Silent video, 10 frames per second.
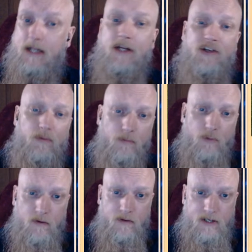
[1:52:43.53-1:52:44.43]
Egyptian
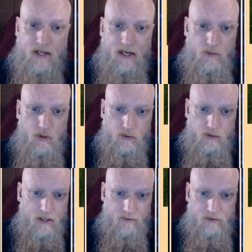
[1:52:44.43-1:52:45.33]
Book of the Dead, we
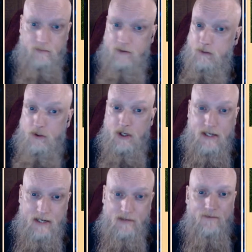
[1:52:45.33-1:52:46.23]
also have something, but I
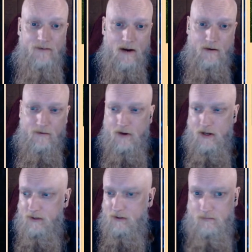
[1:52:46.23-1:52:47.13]
need to
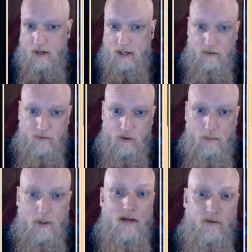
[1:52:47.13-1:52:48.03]
verify this. I've read it a few
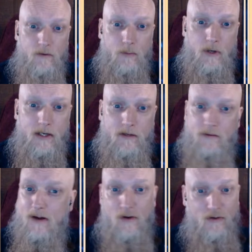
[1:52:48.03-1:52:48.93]
places, but I need to
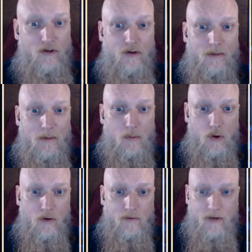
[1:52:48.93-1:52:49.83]
verify it, so don't take my
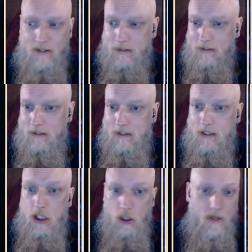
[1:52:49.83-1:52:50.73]
word for it.
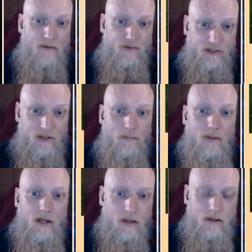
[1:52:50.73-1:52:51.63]
We have a
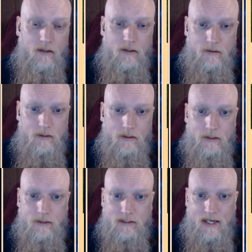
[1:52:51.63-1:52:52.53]
similar
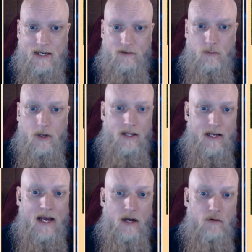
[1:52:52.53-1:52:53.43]
text where
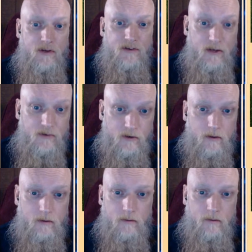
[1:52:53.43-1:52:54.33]
they cannot resist,
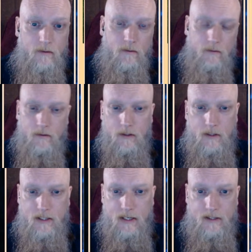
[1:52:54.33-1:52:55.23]

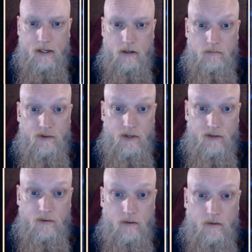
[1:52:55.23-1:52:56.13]
that the dead cannot
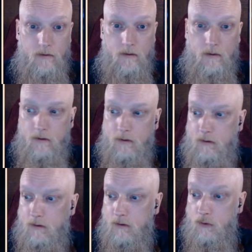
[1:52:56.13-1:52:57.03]
resist,
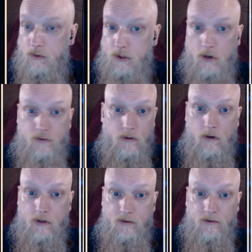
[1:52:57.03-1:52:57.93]
or the gods and
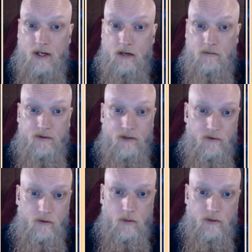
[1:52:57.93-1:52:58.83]
goddesses cannot
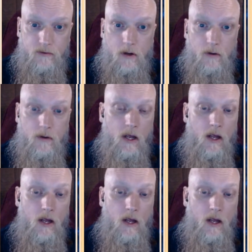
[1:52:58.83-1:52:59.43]
resist the white stone.